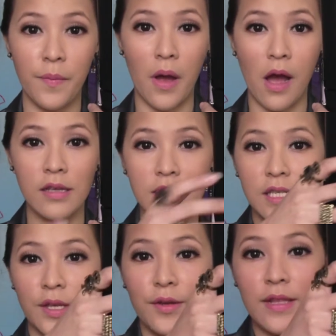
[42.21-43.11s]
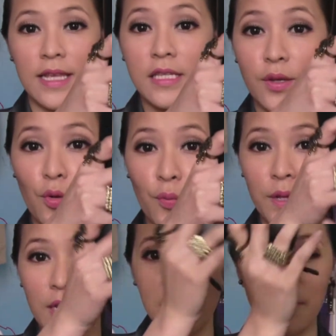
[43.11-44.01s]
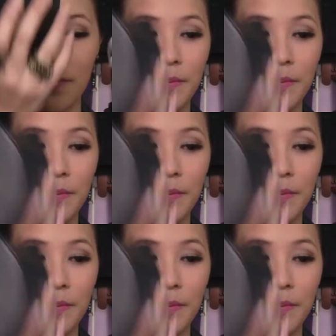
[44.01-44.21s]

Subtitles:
box. So let's open it.